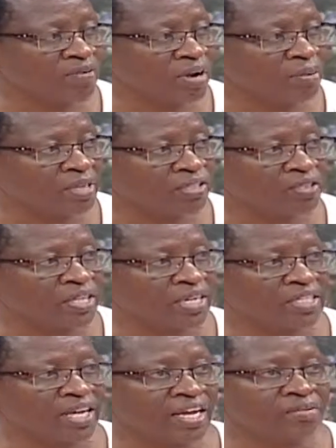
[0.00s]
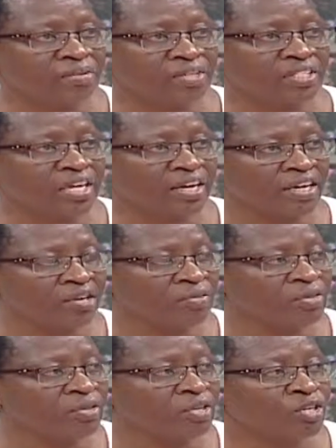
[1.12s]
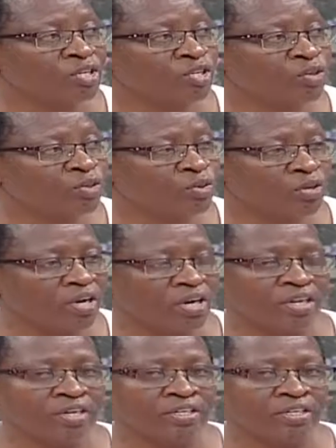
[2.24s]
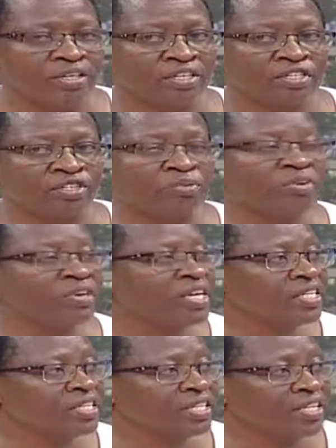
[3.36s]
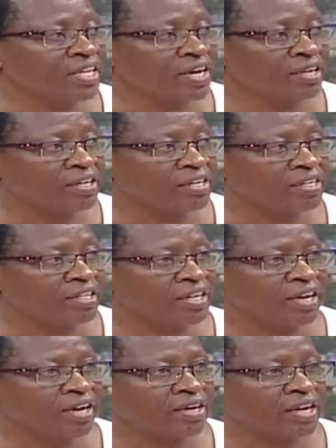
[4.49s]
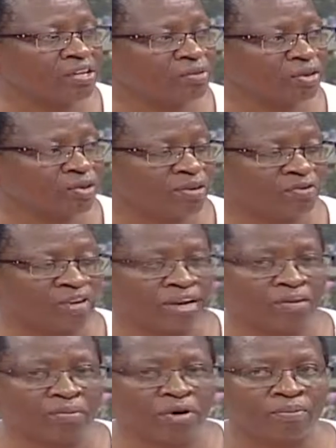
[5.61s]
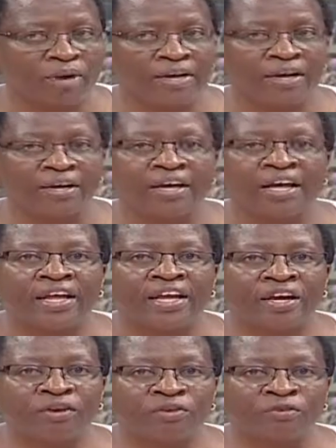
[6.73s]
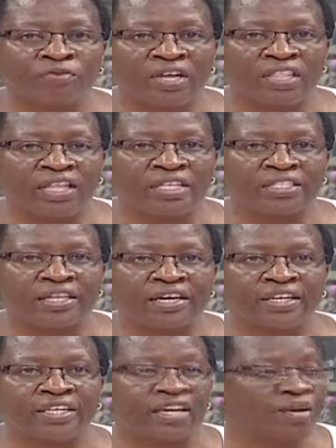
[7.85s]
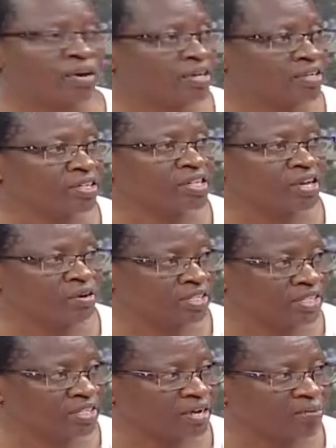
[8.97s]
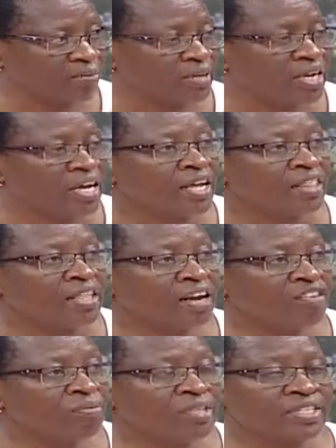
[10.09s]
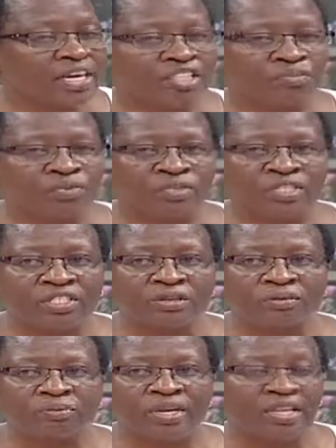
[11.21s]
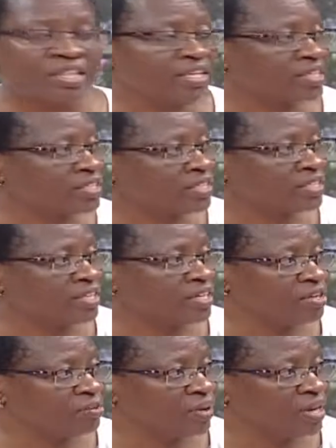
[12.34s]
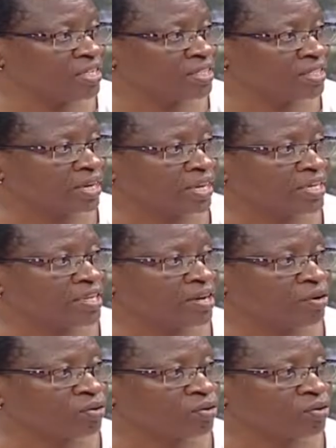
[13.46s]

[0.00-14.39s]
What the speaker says: farmers so that the animals are able to be raised in an animal welfare manner. Now you find that in our setup, the government has put many things in place, like in our